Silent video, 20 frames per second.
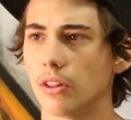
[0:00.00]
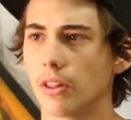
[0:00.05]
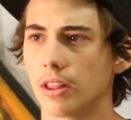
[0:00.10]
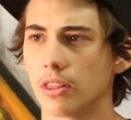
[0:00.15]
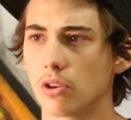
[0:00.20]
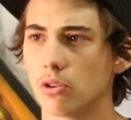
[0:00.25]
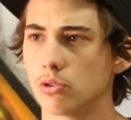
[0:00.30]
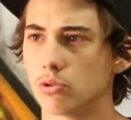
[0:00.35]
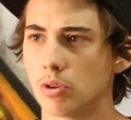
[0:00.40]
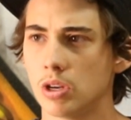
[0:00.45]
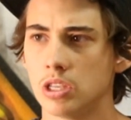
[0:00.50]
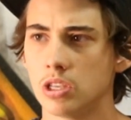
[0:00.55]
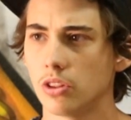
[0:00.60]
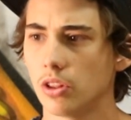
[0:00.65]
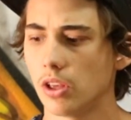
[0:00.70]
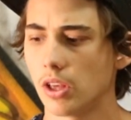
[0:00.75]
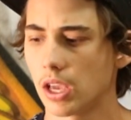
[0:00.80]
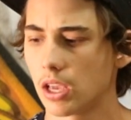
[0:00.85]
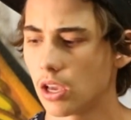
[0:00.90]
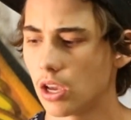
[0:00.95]
Like there was
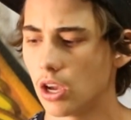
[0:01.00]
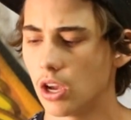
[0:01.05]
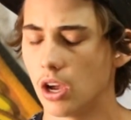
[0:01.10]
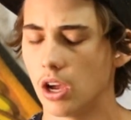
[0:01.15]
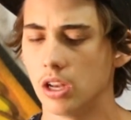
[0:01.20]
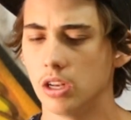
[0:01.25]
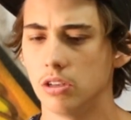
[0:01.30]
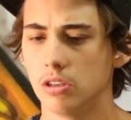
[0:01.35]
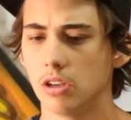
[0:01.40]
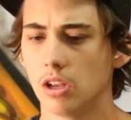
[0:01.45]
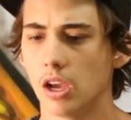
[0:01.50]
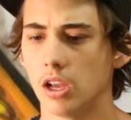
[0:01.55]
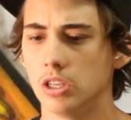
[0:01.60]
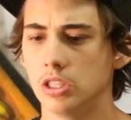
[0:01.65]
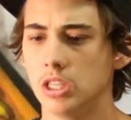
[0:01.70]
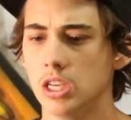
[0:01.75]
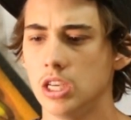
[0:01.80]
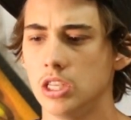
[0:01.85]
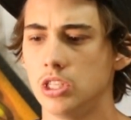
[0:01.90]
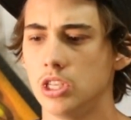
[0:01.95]
recently like a
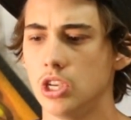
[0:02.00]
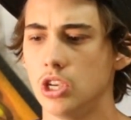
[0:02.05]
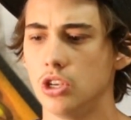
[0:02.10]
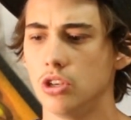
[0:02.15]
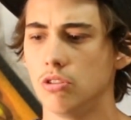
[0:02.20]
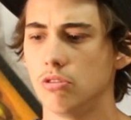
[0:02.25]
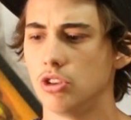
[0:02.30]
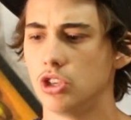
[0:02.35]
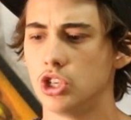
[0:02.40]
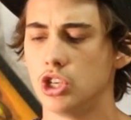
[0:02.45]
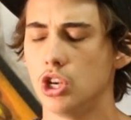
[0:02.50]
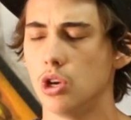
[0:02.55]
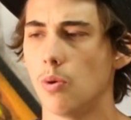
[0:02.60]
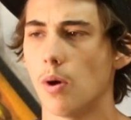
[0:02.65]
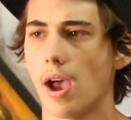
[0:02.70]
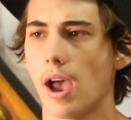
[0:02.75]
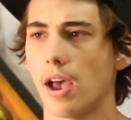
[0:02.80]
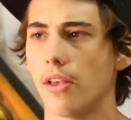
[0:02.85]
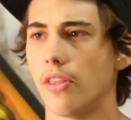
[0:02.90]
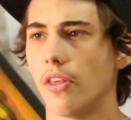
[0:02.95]
DC shoe
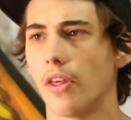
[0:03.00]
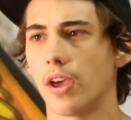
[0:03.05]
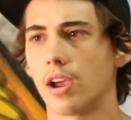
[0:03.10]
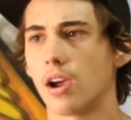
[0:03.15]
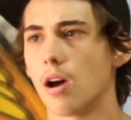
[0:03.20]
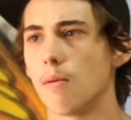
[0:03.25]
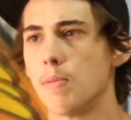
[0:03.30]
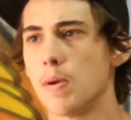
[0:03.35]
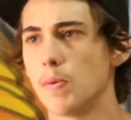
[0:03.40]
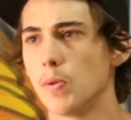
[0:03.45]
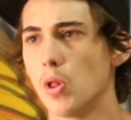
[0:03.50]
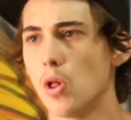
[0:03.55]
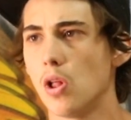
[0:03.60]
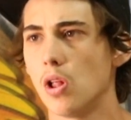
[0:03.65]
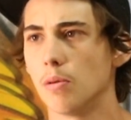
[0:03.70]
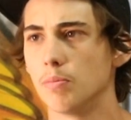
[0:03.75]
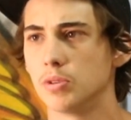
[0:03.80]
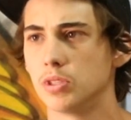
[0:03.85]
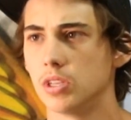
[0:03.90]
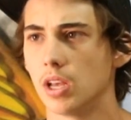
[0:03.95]
ad that like got people
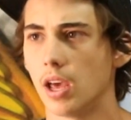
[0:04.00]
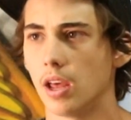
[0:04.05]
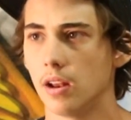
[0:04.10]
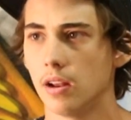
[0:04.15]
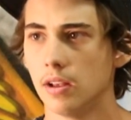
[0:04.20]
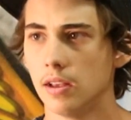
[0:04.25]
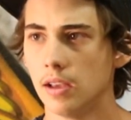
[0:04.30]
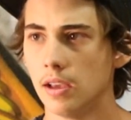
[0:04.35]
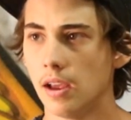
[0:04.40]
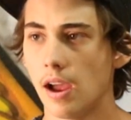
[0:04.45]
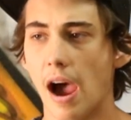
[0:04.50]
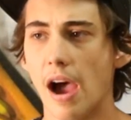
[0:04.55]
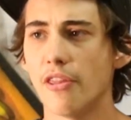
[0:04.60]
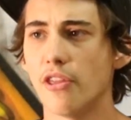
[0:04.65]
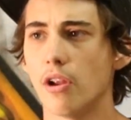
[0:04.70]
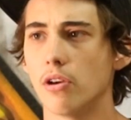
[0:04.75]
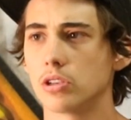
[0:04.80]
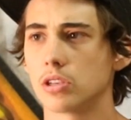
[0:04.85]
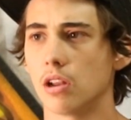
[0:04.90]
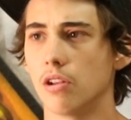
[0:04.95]
all upset. I
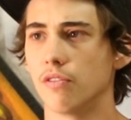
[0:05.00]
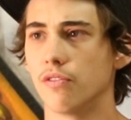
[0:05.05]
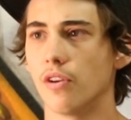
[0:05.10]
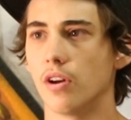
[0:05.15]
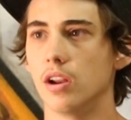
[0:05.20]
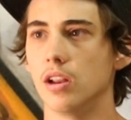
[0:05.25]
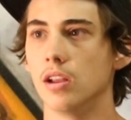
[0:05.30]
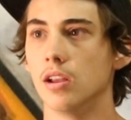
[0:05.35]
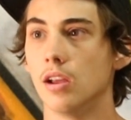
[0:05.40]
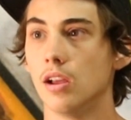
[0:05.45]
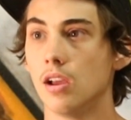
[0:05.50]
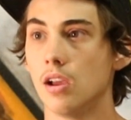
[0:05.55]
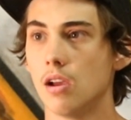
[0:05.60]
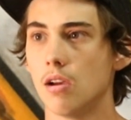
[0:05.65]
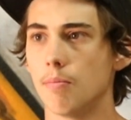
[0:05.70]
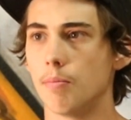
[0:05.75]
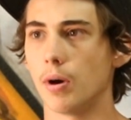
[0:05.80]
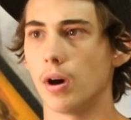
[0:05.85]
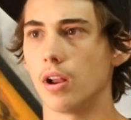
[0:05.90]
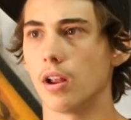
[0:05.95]
thought it was kind of funny.
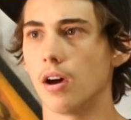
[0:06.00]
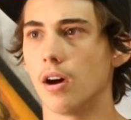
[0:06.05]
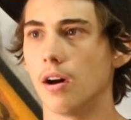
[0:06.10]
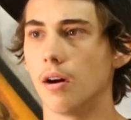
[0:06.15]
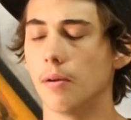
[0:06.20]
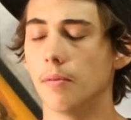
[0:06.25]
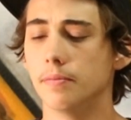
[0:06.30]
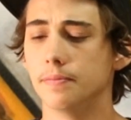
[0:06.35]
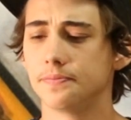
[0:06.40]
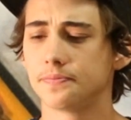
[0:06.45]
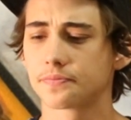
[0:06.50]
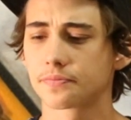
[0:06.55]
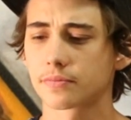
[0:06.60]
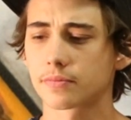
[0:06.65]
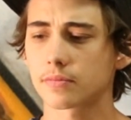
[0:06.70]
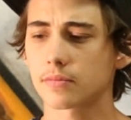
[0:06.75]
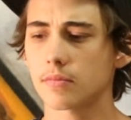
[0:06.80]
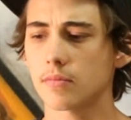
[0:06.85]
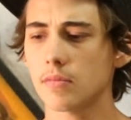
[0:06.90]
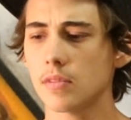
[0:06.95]
But
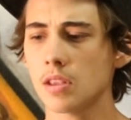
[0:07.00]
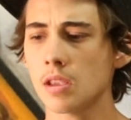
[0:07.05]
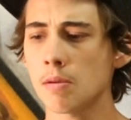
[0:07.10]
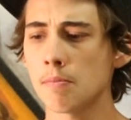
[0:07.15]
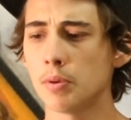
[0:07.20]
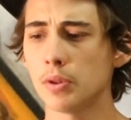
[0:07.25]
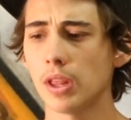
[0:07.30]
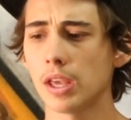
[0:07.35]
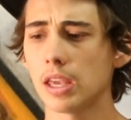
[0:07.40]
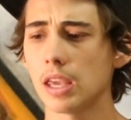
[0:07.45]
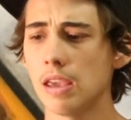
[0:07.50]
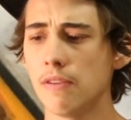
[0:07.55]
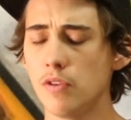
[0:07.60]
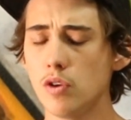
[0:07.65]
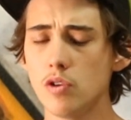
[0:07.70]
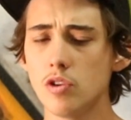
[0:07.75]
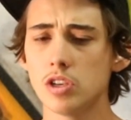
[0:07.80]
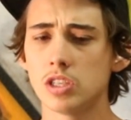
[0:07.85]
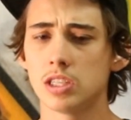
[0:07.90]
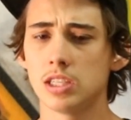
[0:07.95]
like if
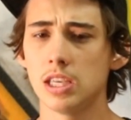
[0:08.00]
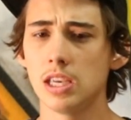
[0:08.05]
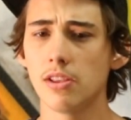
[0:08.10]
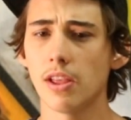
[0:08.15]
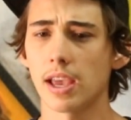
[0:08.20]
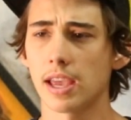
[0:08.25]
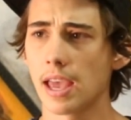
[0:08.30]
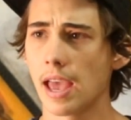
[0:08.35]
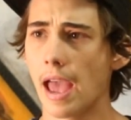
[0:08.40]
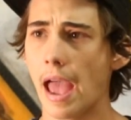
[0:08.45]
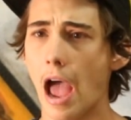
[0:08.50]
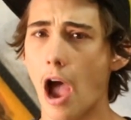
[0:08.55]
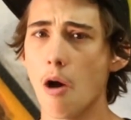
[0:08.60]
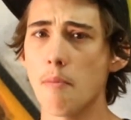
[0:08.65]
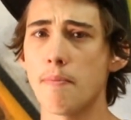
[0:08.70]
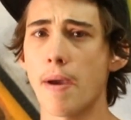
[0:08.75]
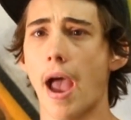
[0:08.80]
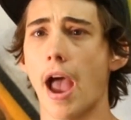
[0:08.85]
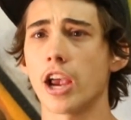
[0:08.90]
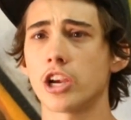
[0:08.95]
you just see like how
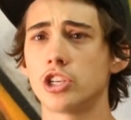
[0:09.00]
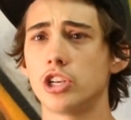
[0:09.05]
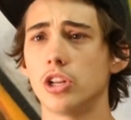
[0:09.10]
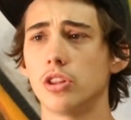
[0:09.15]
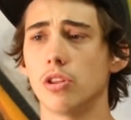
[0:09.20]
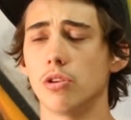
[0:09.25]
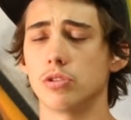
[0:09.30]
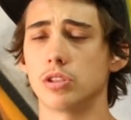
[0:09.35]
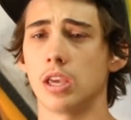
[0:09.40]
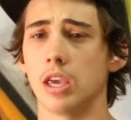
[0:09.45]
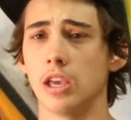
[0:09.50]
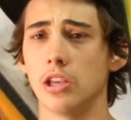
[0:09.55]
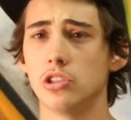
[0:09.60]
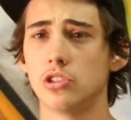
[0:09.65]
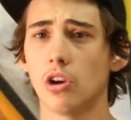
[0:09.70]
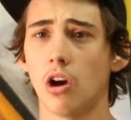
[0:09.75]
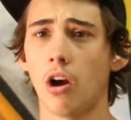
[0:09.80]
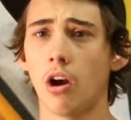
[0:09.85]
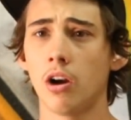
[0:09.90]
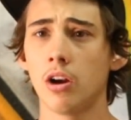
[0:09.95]
passionate those
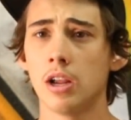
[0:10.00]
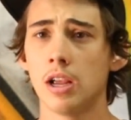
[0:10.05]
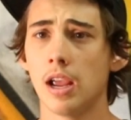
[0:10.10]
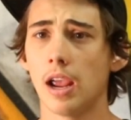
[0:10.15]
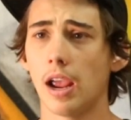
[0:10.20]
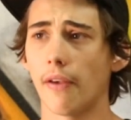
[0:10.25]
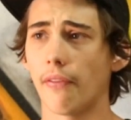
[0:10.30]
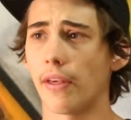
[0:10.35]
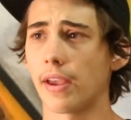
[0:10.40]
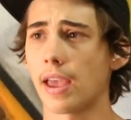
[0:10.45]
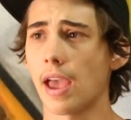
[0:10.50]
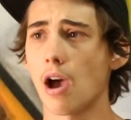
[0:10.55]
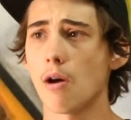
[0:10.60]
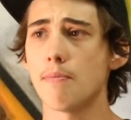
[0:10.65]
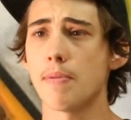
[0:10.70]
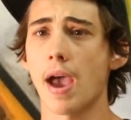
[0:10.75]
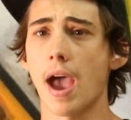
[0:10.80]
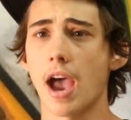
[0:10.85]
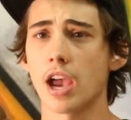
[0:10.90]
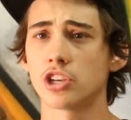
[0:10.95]
kids are, and like how
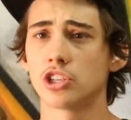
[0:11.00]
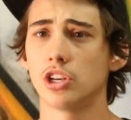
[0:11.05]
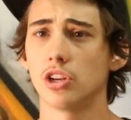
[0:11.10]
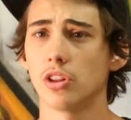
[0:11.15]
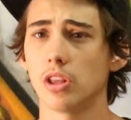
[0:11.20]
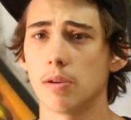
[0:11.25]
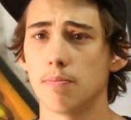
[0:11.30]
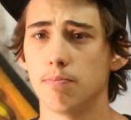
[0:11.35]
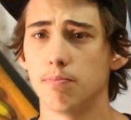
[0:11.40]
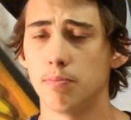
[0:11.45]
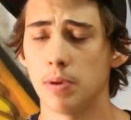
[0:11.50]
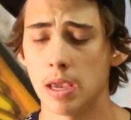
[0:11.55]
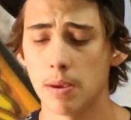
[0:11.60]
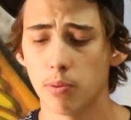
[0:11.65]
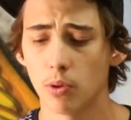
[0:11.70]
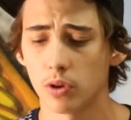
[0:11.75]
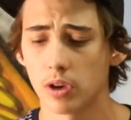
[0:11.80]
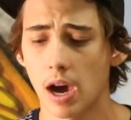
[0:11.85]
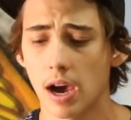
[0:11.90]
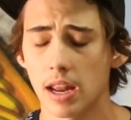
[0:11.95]
passionately
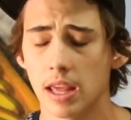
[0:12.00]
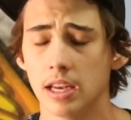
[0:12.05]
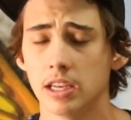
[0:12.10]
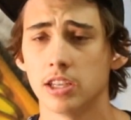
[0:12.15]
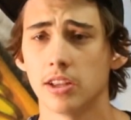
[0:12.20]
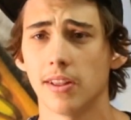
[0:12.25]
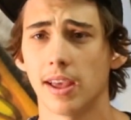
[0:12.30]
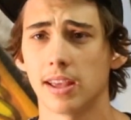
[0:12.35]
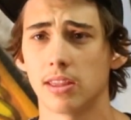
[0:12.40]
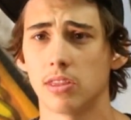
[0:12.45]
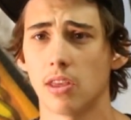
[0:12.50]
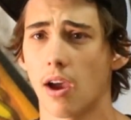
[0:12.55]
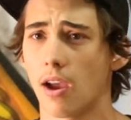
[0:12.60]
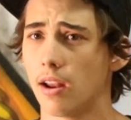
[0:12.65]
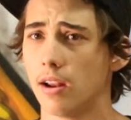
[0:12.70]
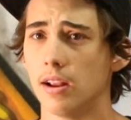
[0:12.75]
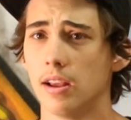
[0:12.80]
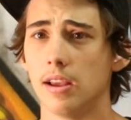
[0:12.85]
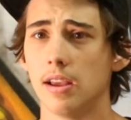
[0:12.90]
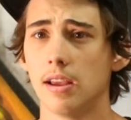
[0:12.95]
people got into like
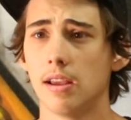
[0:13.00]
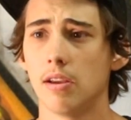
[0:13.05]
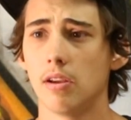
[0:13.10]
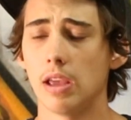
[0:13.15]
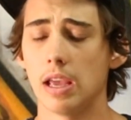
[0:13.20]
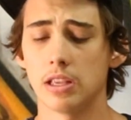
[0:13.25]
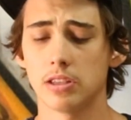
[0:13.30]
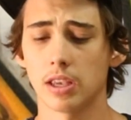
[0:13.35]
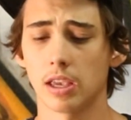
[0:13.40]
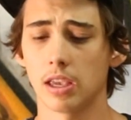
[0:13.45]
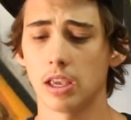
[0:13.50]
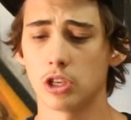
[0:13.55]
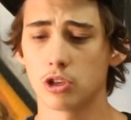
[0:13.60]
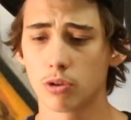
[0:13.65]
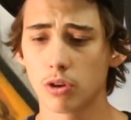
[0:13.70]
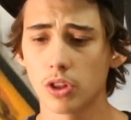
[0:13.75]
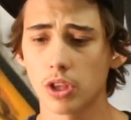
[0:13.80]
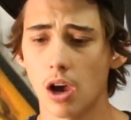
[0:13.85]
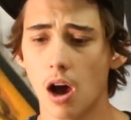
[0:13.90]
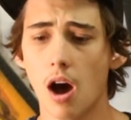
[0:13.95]
that, it's
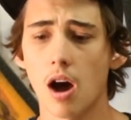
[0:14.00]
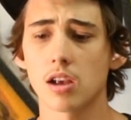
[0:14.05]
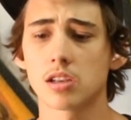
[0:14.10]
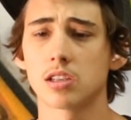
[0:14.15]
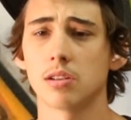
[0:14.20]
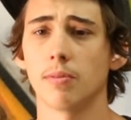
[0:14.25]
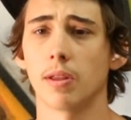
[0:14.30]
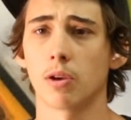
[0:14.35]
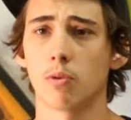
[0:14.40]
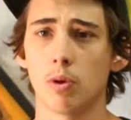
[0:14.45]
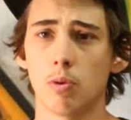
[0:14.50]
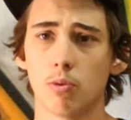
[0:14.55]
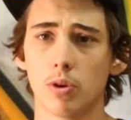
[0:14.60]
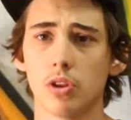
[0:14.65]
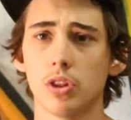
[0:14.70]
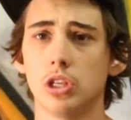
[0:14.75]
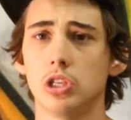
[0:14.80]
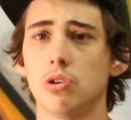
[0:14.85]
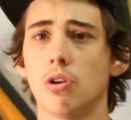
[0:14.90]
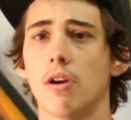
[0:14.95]
really awesome. Like we
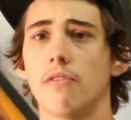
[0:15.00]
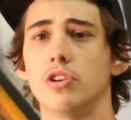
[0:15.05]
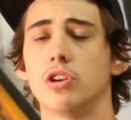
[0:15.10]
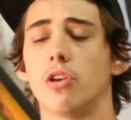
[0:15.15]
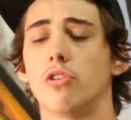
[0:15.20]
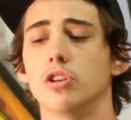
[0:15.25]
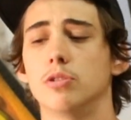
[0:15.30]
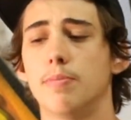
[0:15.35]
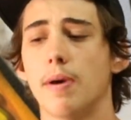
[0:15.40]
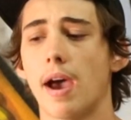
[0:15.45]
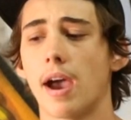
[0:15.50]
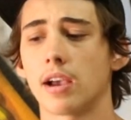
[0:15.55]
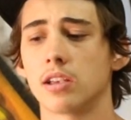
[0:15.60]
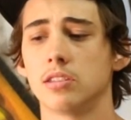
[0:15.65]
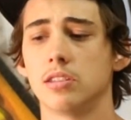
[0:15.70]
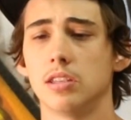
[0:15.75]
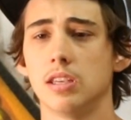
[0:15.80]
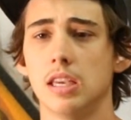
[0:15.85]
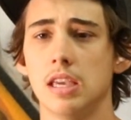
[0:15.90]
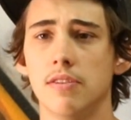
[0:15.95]
really do have each other's
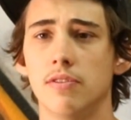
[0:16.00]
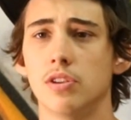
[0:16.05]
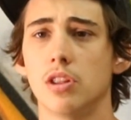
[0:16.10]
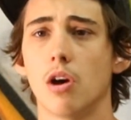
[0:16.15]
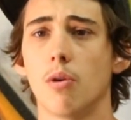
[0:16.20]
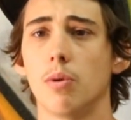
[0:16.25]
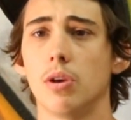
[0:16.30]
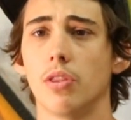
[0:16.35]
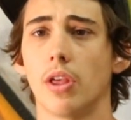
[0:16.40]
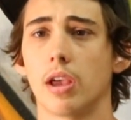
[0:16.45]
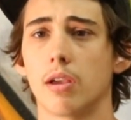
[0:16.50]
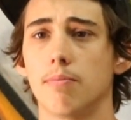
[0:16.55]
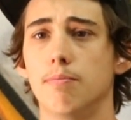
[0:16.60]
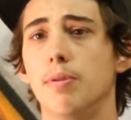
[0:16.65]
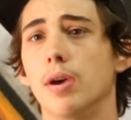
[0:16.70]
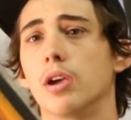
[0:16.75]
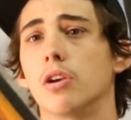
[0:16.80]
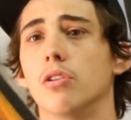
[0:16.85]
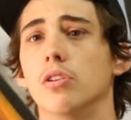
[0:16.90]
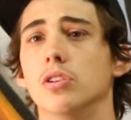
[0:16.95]
backs, even though we like
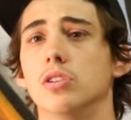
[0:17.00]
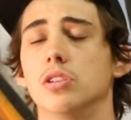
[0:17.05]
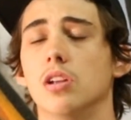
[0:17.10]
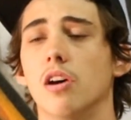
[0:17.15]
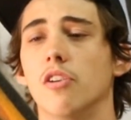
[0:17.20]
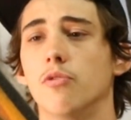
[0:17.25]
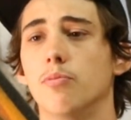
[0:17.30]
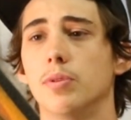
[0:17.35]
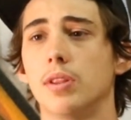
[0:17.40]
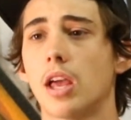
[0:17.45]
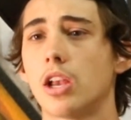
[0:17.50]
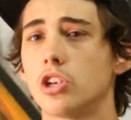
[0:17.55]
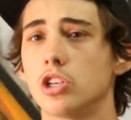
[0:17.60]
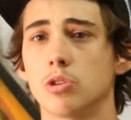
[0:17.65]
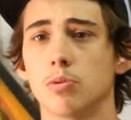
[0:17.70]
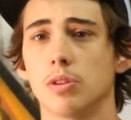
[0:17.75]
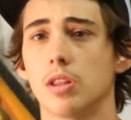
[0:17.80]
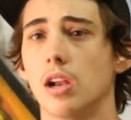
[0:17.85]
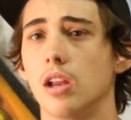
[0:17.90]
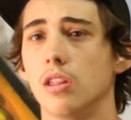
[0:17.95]
bicker and stuff. But that's
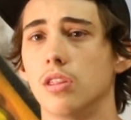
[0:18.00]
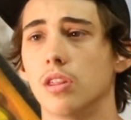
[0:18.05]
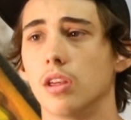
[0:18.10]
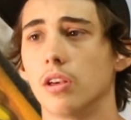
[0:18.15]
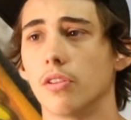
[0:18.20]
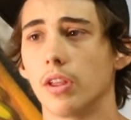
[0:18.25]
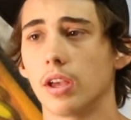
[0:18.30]
just with anything.